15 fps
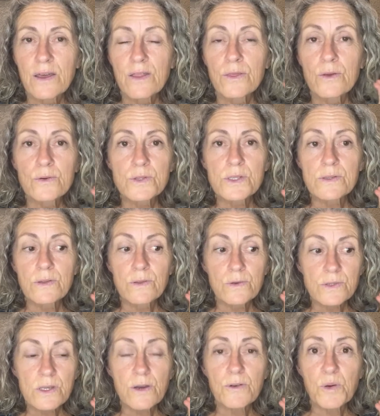
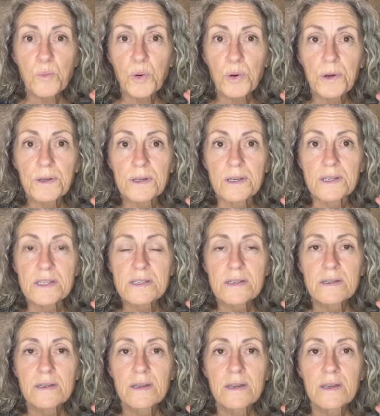Those are important.
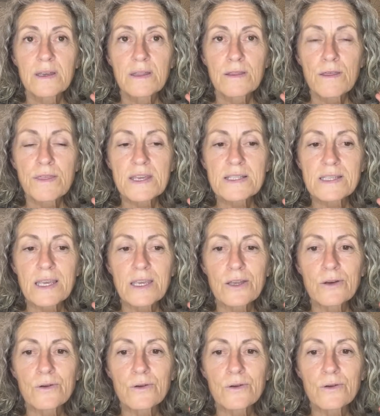The things that you don't